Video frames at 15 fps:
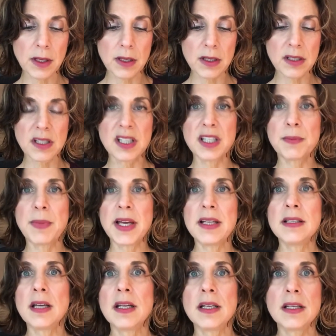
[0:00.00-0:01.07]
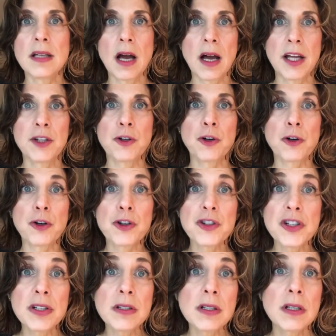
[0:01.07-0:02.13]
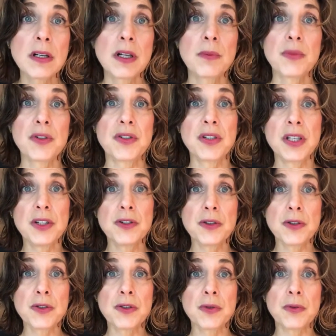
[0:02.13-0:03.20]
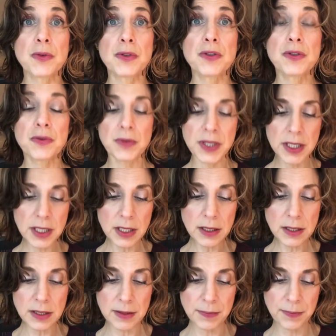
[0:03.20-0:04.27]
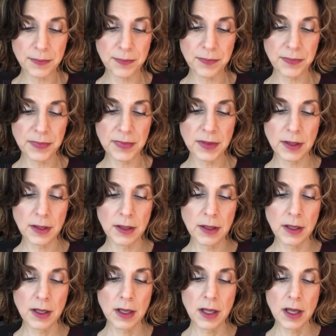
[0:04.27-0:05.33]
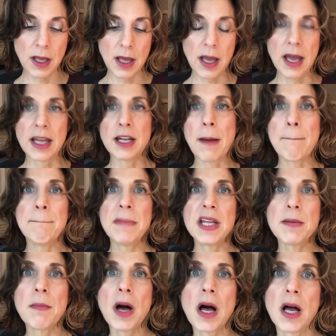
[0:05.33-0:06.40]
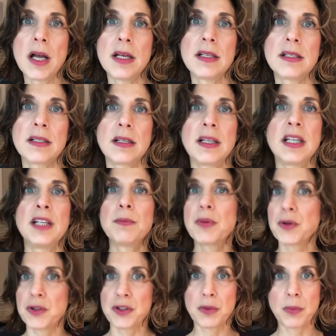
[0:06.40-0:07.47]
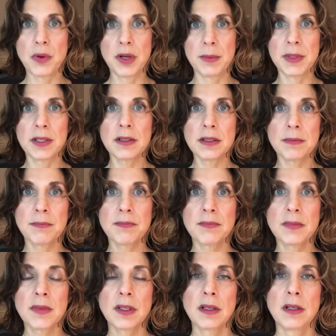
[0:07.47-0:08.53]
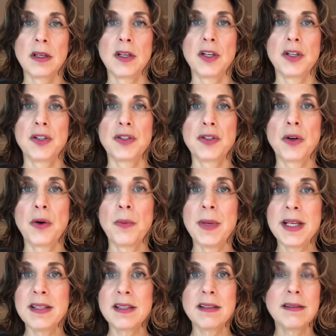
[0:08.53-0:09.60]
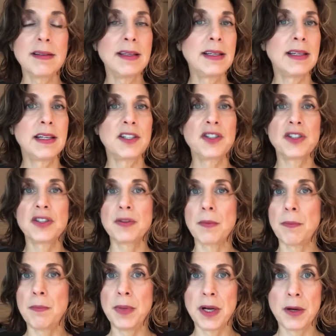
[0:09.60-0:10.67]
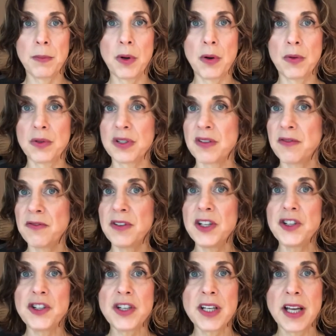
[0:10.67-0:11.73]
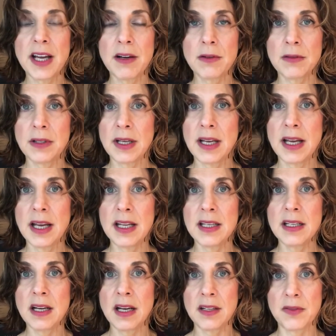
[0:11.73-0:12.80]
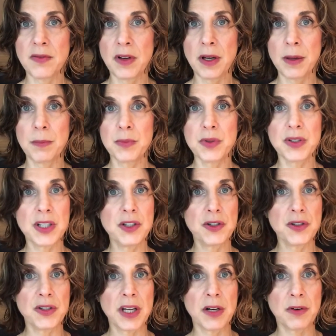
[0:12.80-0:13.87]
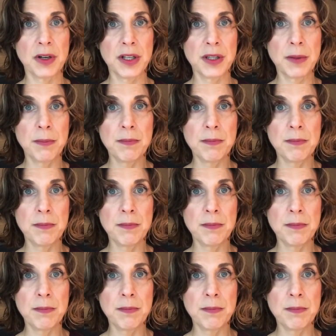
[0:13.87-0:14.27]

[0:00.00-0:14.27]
suspend any non-urgent procedures or screenings, and minimize in-person appointments. So basically, it's just bare bones, finishing out any kind of procedures that are in the